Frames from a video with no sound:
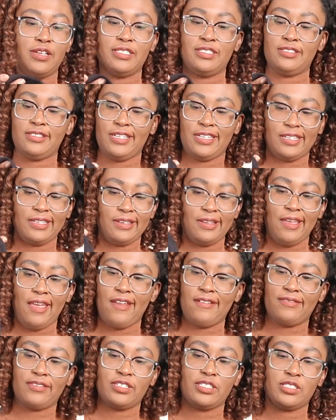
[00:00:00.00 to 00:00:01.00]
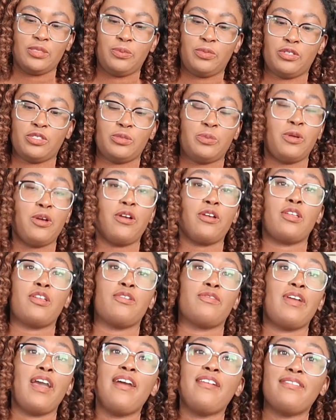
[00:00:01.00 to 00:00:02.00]
It's like every sports bra
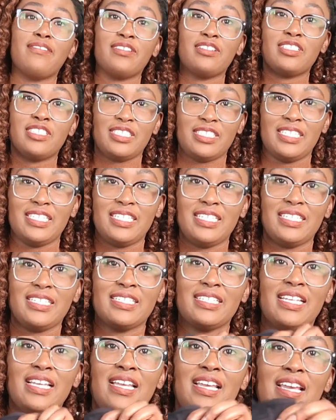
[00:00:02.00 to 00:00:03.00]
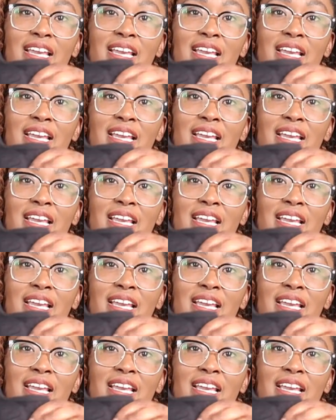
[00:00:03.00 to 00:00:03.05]
you've ever seen,